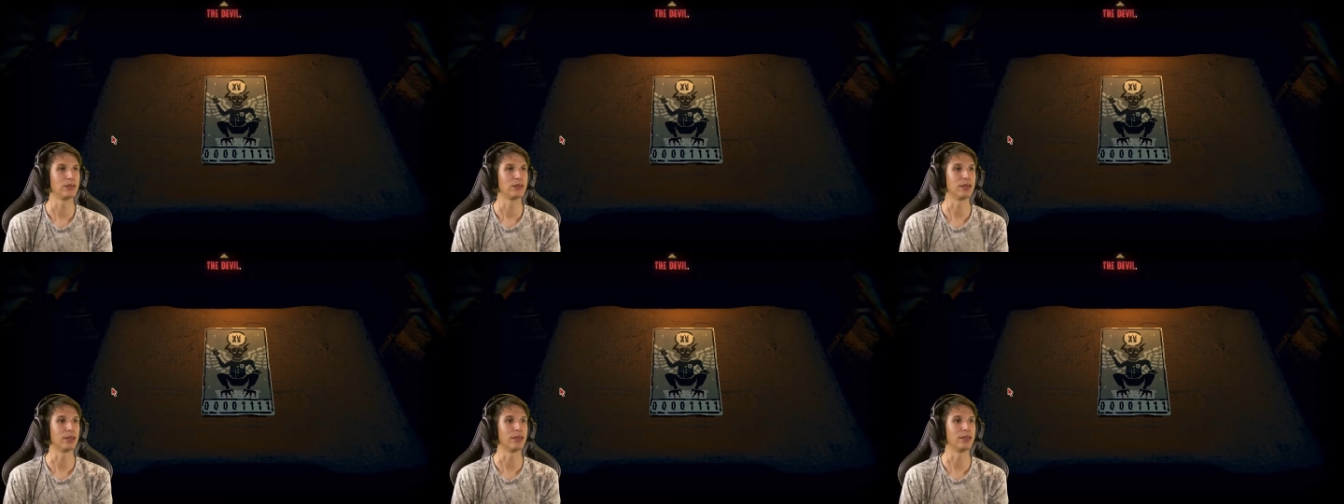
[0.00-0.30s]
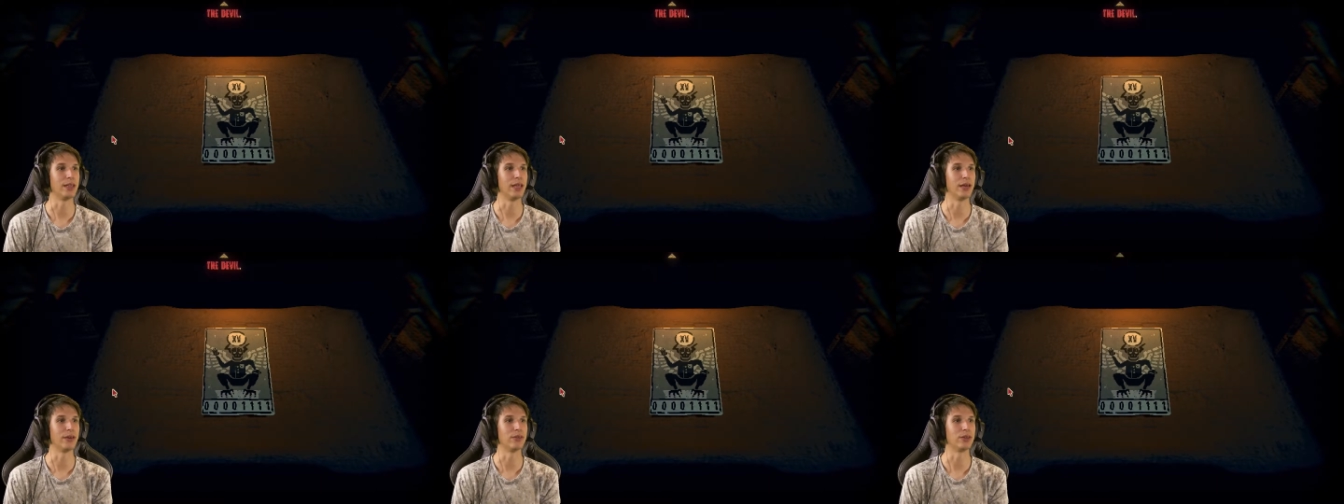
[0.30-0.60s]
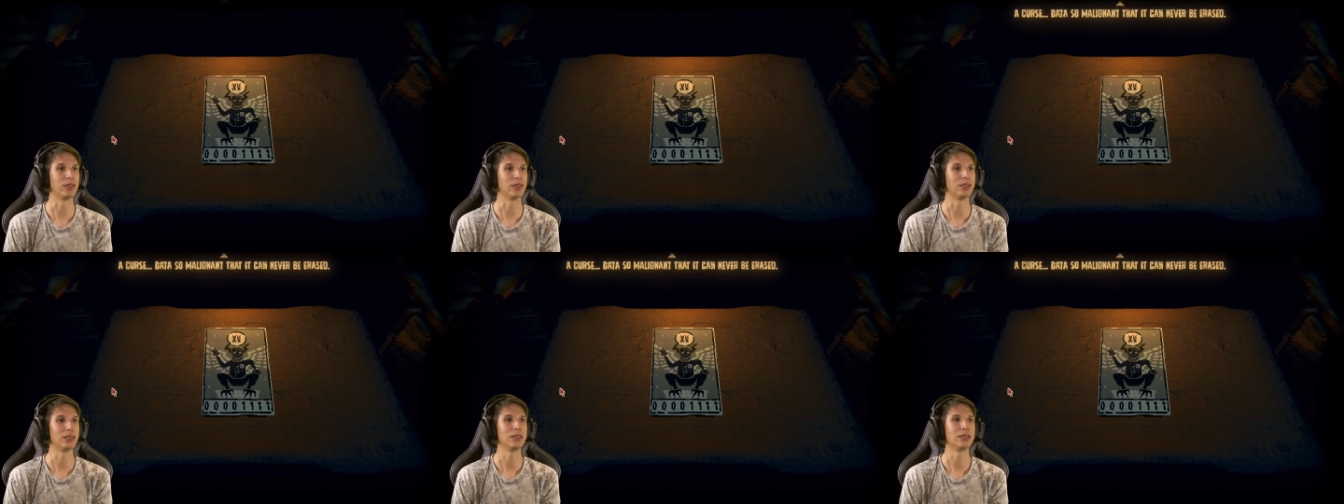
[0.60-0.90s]
The
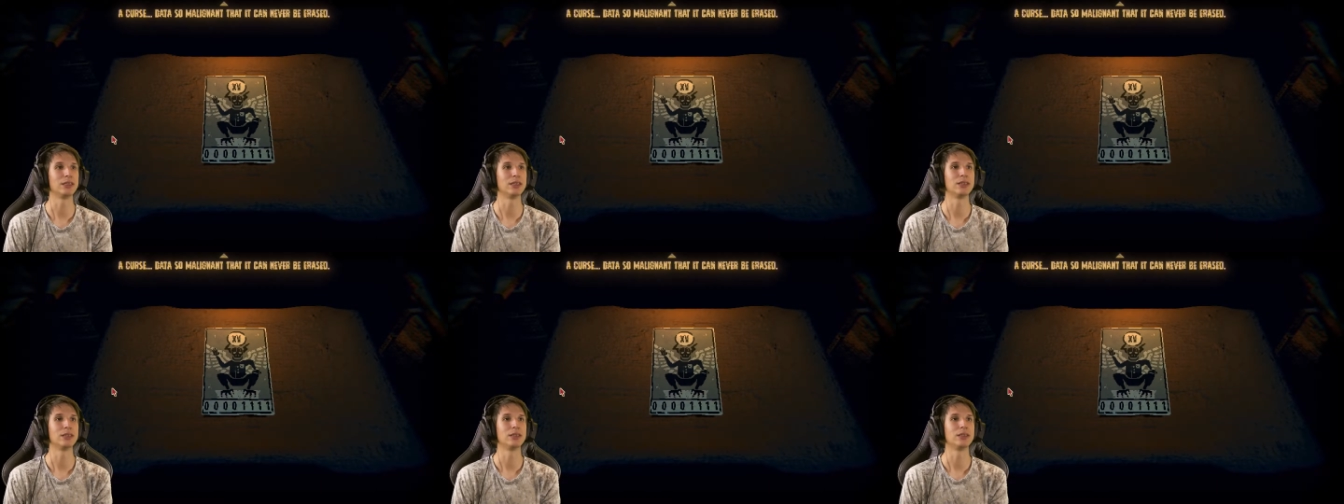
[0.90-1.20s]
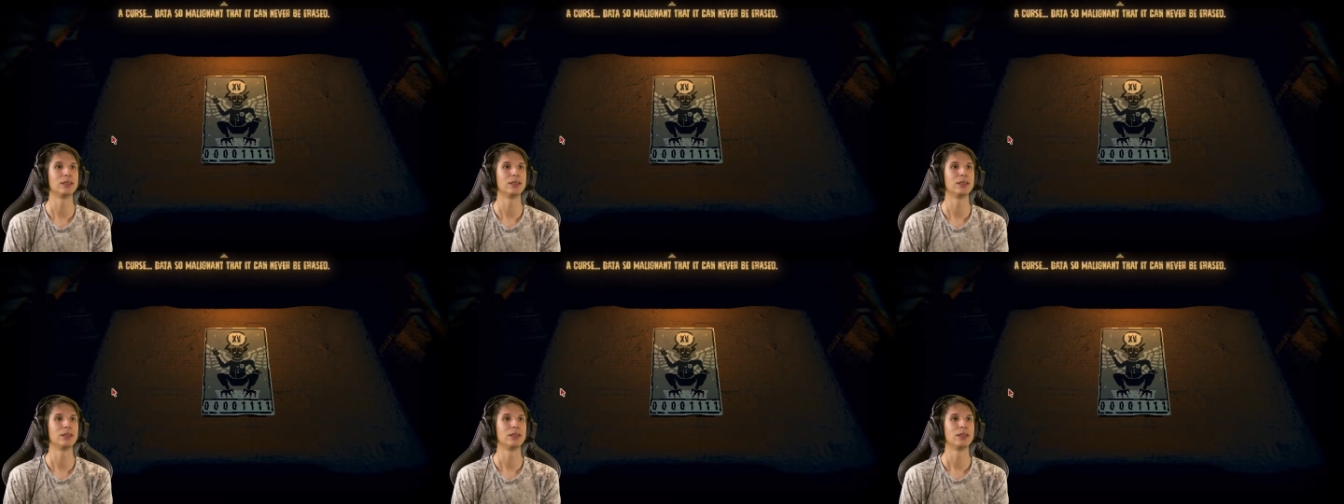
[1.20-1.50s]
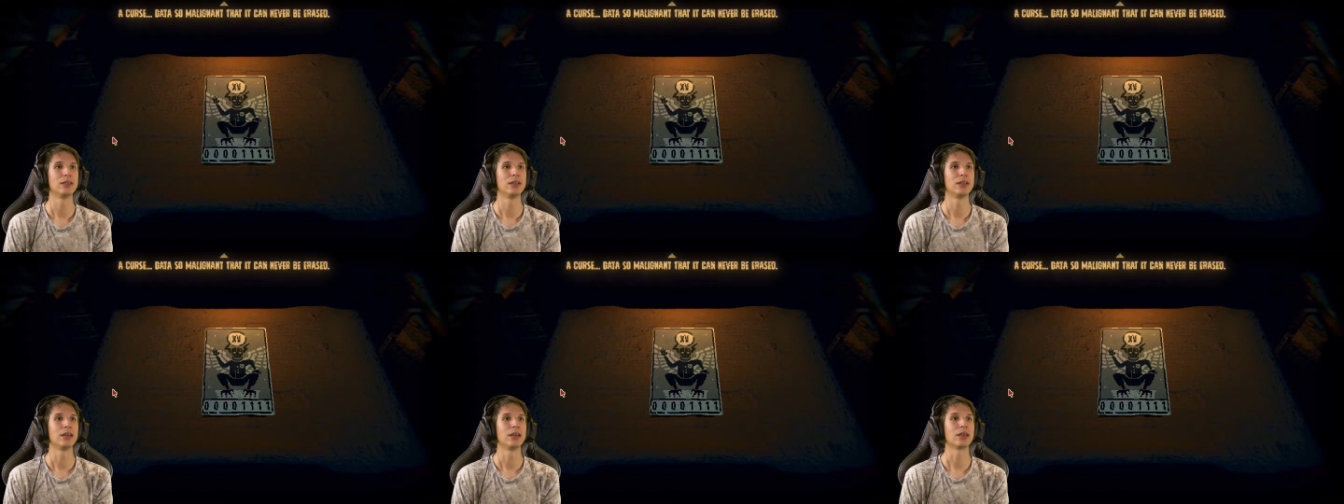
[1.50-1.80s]
devil.
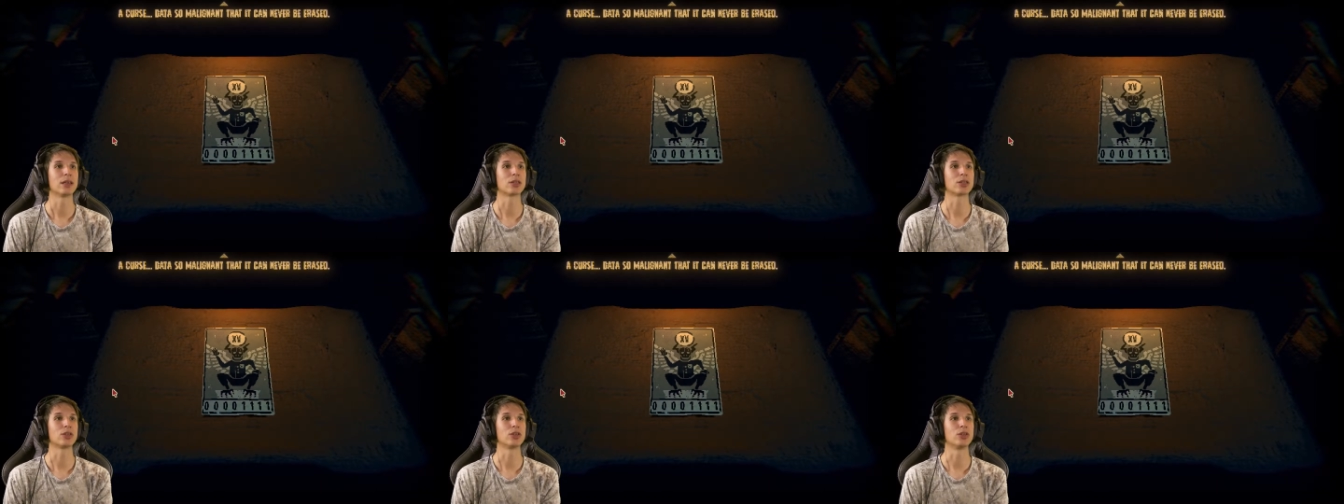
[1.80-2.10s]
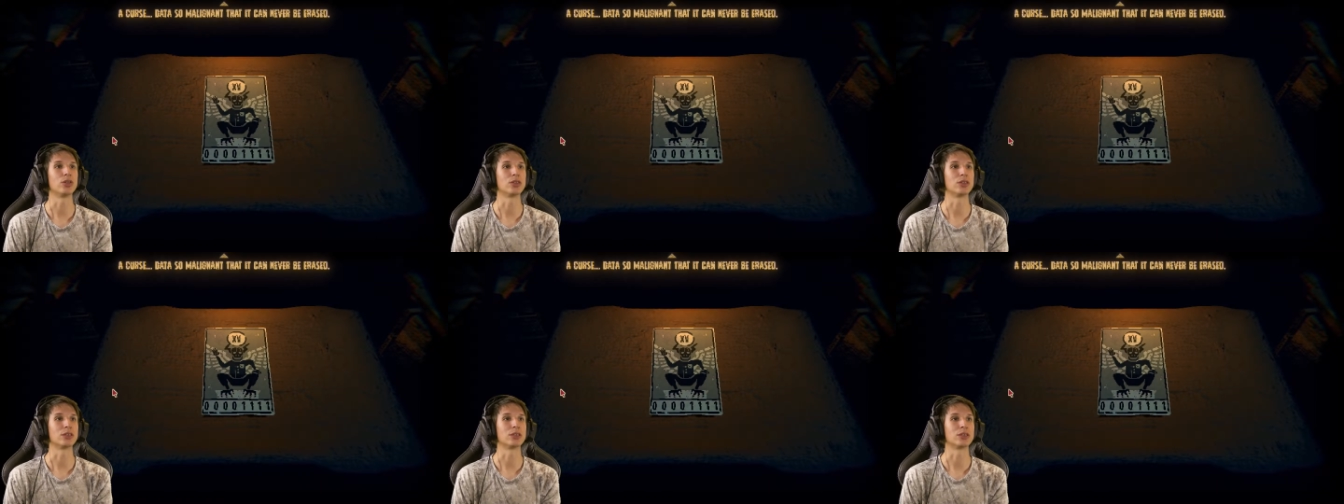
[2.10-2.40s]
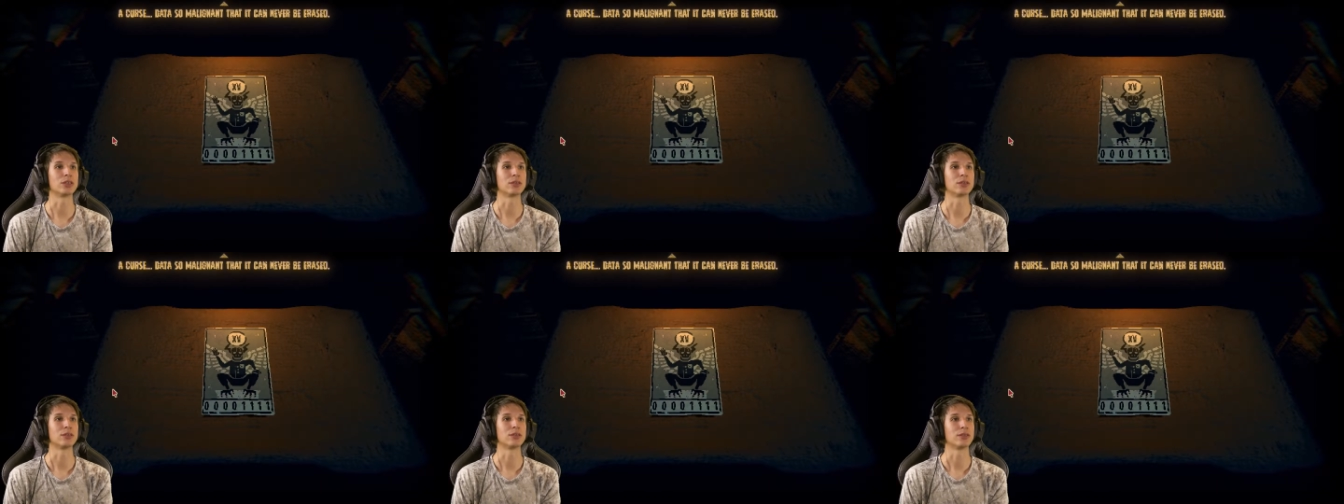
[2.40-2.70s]
A
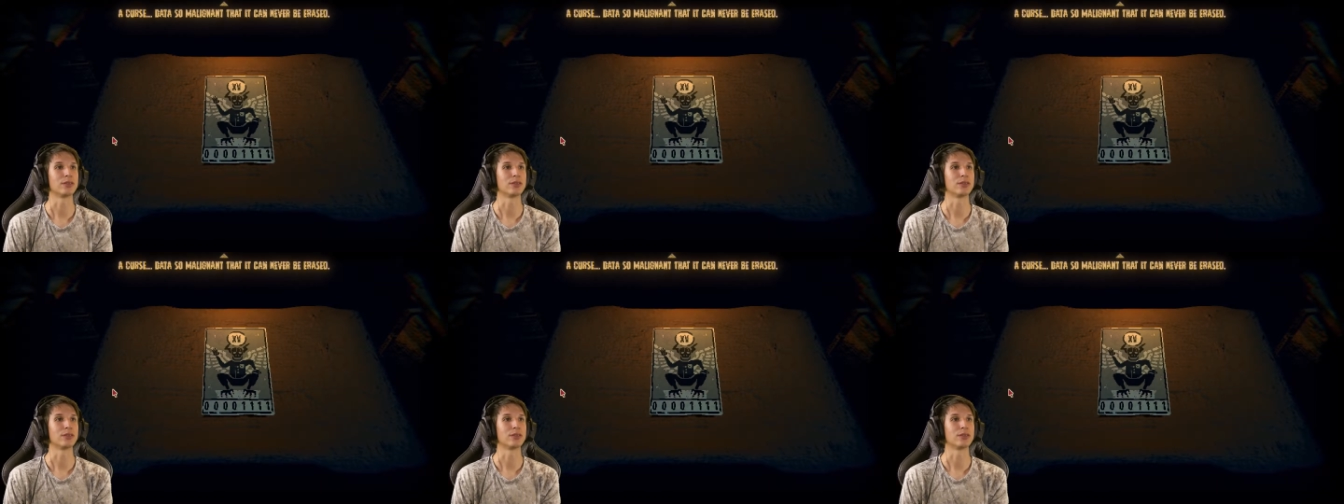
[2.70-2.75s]
curse.